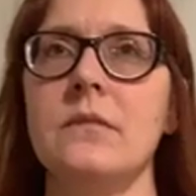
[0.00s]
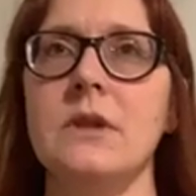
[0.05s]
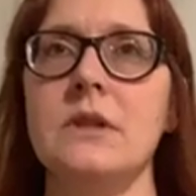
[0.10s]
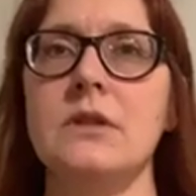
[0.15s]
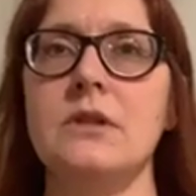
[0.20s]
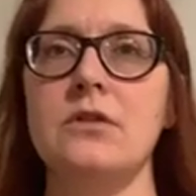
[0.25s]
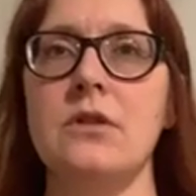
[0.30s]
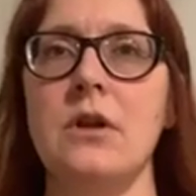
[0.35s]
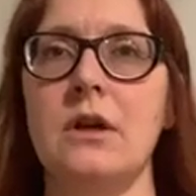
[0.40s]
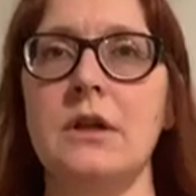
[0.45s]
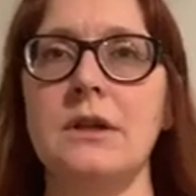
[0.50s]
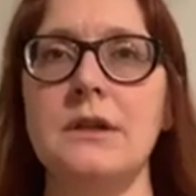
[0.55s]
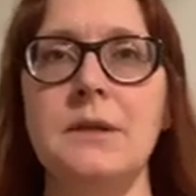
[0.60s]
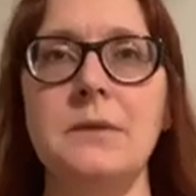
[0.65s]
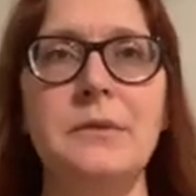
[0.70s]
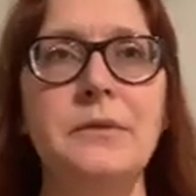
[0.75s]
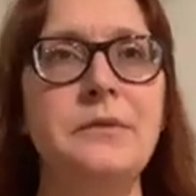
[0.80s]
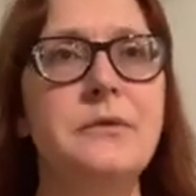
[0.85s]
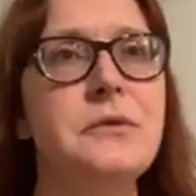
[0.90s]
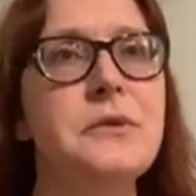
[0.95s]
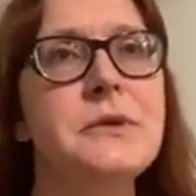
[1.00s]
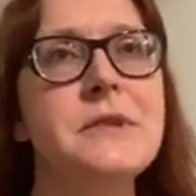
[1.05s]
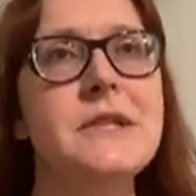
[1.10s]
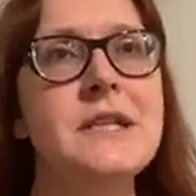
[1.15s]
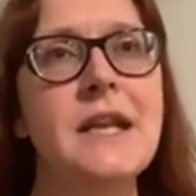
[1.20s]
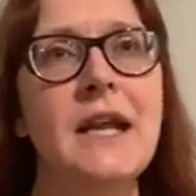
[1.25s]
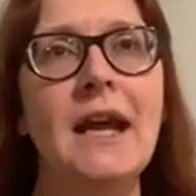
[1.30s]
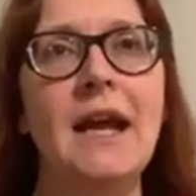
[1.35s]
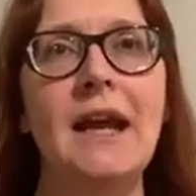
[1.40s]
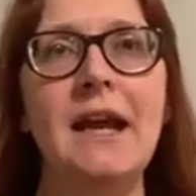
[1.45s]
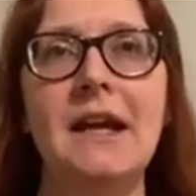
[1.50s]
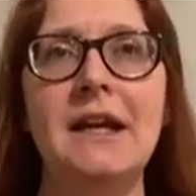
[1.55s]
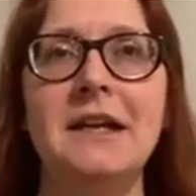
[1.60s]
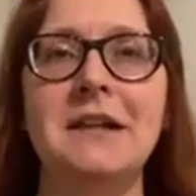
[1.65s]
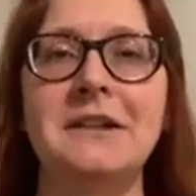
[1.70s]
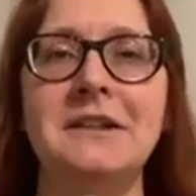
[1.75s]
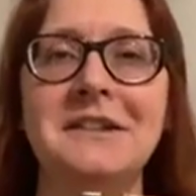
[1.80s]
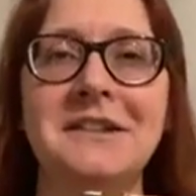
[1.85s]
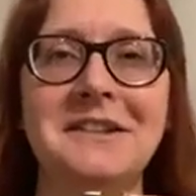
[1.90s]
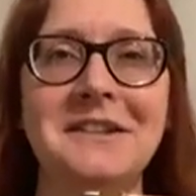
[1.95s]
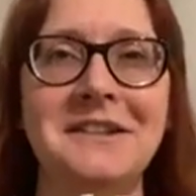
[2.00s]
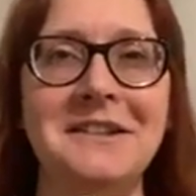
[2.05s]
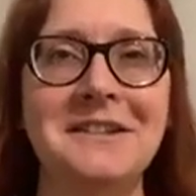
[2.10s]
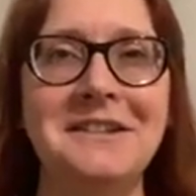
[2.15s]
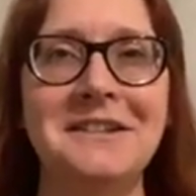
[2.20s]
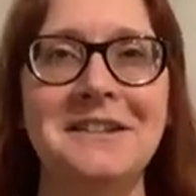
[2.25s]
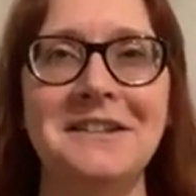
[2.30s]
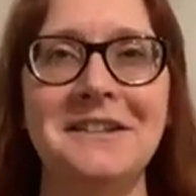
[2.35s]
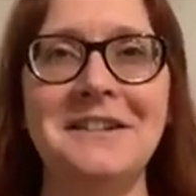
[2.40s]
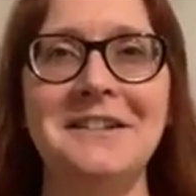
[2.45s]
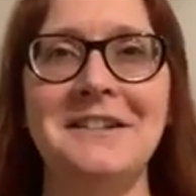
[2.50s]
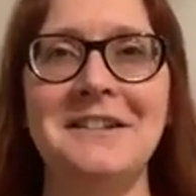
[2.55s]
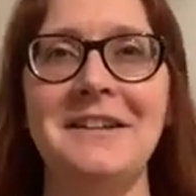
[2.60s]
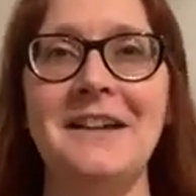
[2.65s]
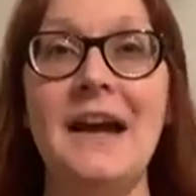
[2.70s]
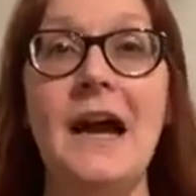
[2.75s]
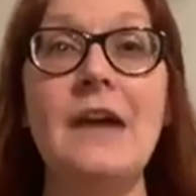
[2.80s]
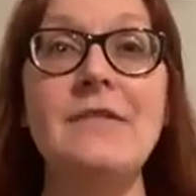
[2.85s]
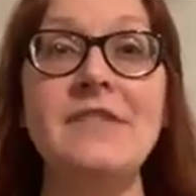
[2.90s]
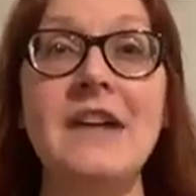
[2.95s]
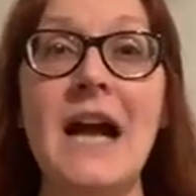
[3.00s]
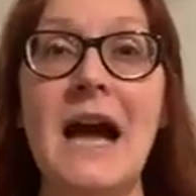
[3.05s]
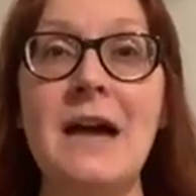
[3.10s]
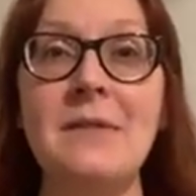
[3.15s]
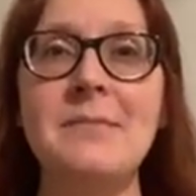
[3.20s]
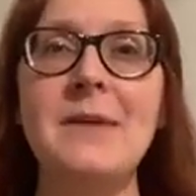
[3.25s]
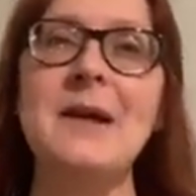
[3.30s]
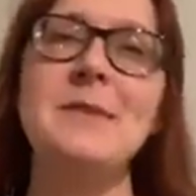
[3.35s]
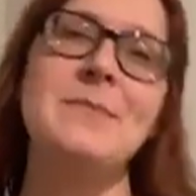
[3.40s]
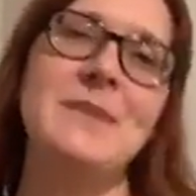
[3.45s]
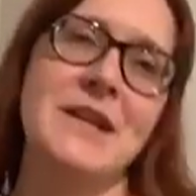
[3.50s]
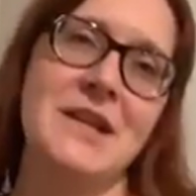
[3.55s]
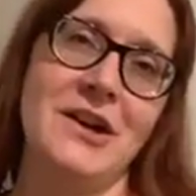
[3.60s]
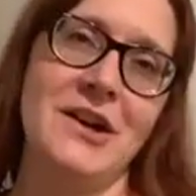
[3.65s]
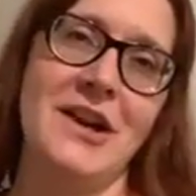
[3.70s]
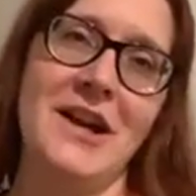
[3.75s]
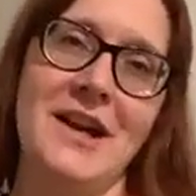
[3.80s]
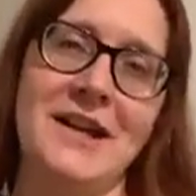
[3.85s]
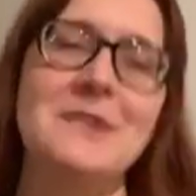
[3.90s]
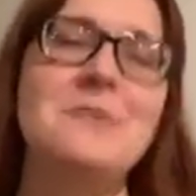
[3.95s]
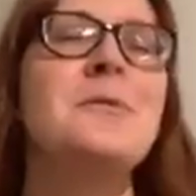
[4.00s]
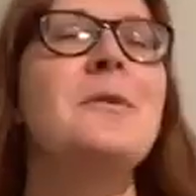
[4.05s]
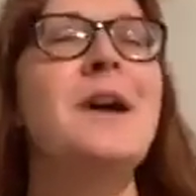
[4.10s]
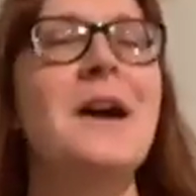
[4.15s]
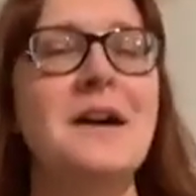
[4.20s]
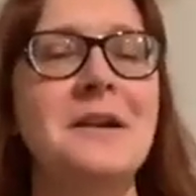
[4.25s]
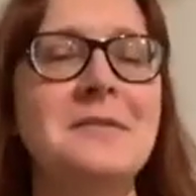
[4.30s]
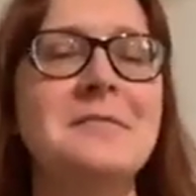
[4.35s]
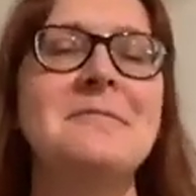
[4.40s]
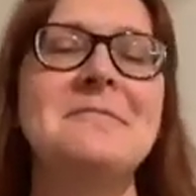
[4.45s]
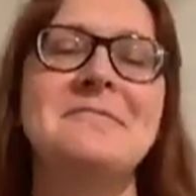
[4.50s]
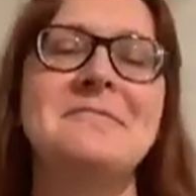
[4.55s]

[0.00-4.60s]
struggling with food today. I've got my period. Well,